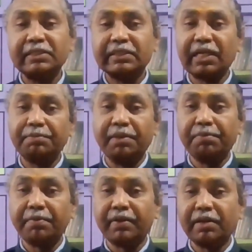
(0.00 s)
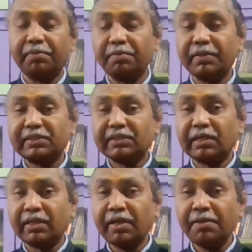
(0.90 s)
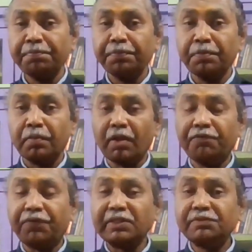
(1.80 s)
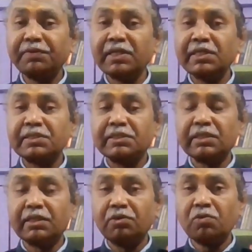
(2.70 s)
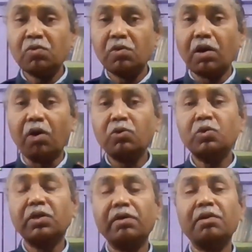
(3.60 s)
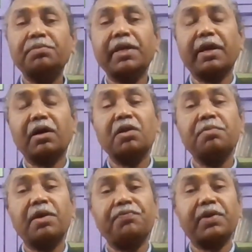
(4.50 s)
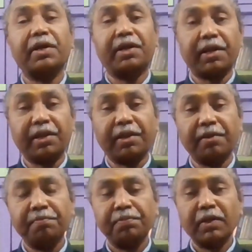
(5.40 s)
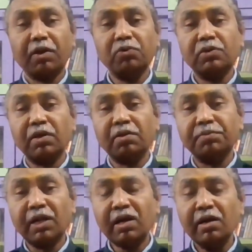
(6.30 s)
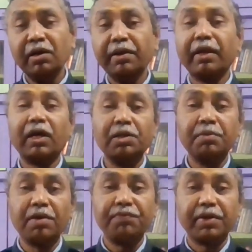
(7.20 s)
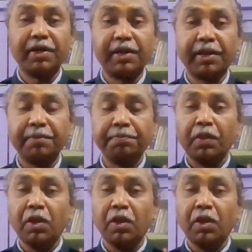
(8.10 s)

It can be implementable basically. First one is how to develop the economy of a country. How to develop the economy of a country.